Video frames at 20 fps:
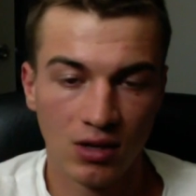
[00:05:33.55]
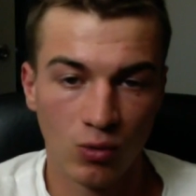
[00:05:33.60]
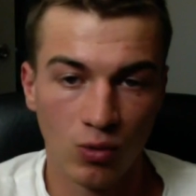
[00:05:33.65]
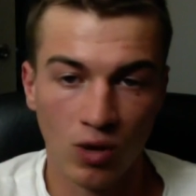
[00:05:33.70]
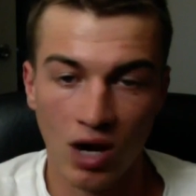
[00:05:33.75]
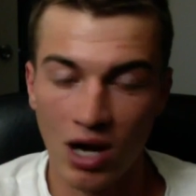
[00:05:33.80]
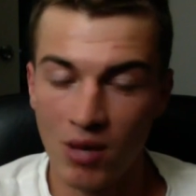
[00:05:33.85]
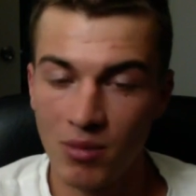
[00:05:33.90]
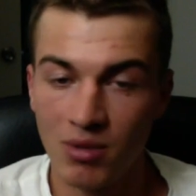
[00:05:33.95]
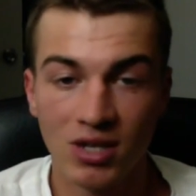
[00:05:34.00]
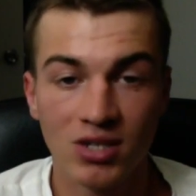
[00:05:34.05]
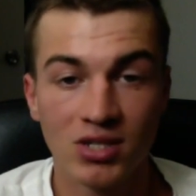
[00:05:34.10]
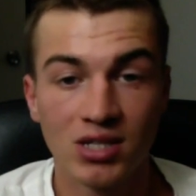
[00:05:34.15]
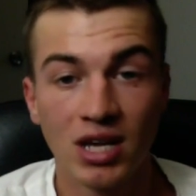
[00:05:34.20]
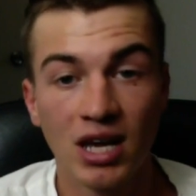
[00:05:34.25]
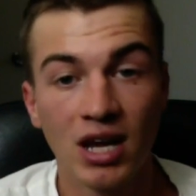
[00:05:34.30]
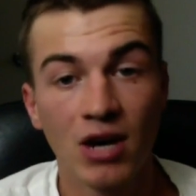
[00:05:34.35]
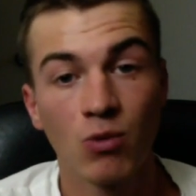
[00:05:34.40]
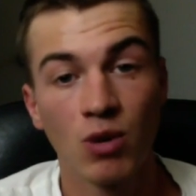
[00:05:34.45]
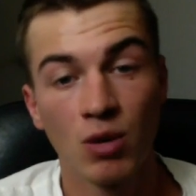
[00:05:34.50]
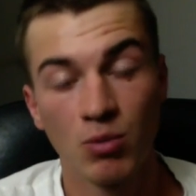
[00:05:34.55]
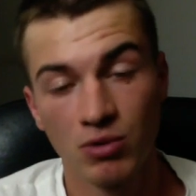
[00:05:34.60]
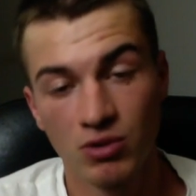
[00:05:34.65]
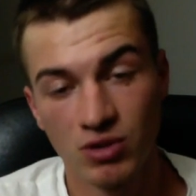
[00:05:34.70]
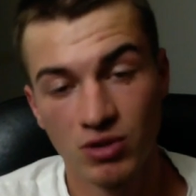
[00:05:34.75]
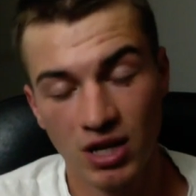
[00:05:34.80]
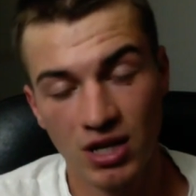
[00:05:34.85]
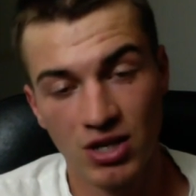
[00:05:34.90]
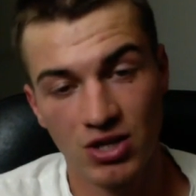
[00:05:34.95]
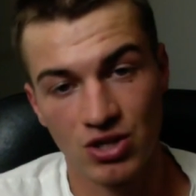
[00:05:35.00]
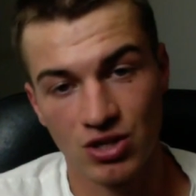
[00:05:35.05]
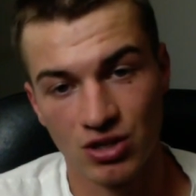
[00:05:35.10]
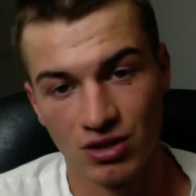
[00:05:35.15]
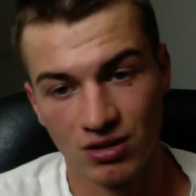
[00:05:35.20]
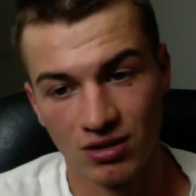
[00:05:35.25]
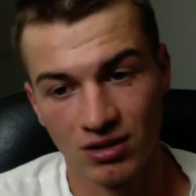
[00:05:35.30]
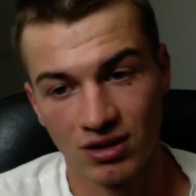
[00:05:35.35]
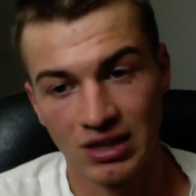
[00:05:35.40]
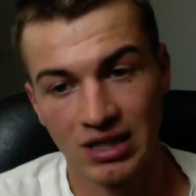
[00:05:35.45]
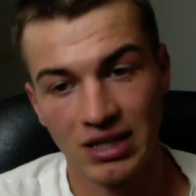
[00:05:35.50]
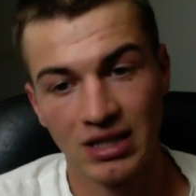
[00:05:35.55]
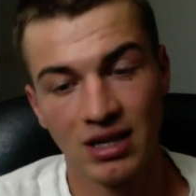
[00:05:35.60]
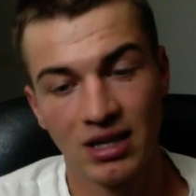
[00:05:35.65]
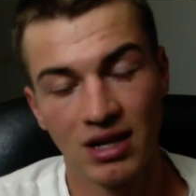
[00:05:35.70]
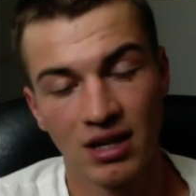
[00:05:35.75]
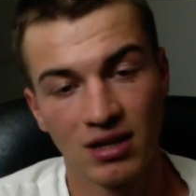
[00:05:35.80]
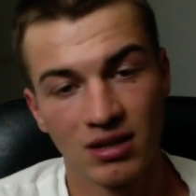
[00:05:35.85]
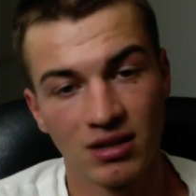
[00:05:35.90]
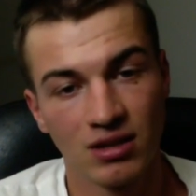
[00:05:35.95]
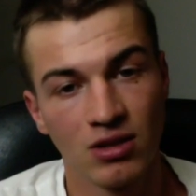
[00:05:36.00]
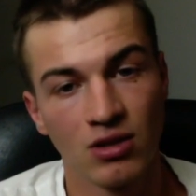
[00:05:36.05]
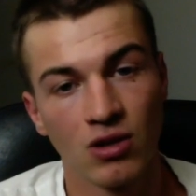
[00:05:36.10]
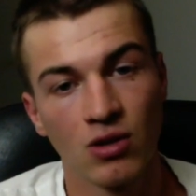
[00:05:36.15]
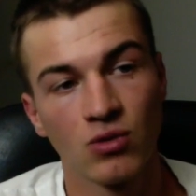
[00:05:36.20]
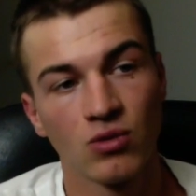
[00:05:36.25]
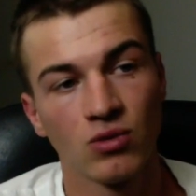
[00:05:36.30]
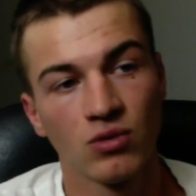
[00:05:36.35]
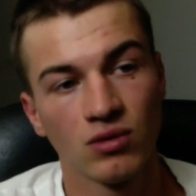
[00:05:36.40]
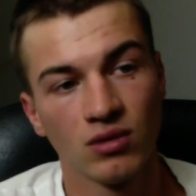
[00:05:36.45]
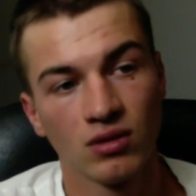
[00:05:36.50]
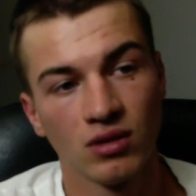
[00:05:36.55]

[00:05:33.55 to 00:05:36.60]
Why? Because they got a reputation. They got it, you know.